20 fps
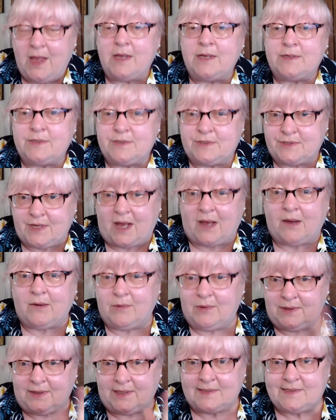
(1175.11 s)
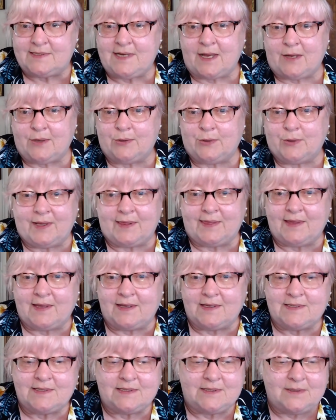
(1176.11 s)
So, let's take a look at
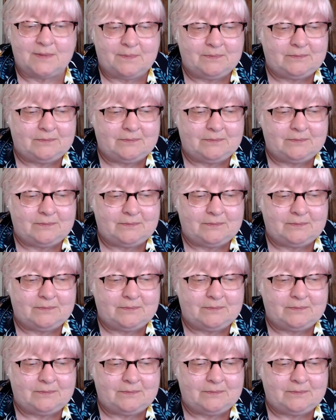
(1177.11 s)
this.